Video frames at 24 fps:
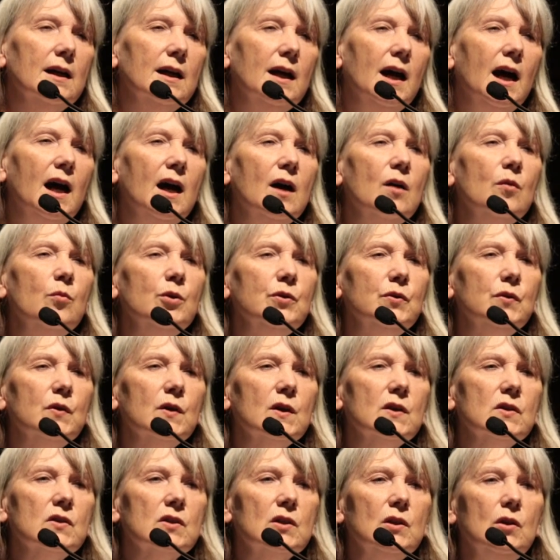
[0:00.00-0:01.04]
how would
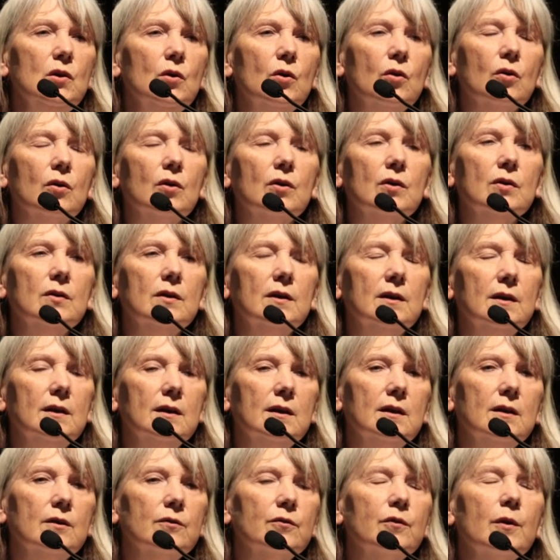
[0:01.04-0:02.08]
this look
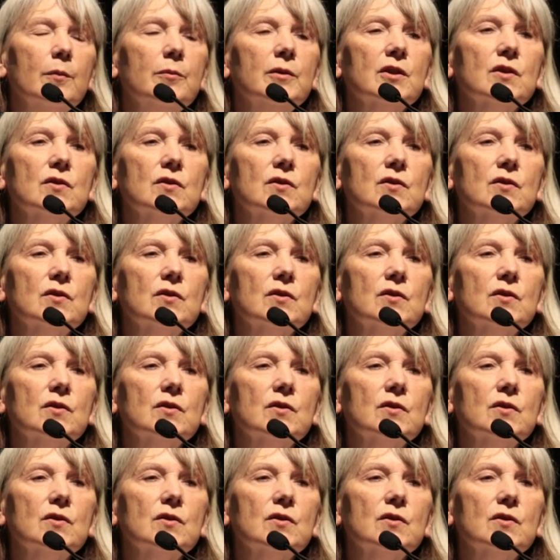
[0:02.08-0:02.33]
from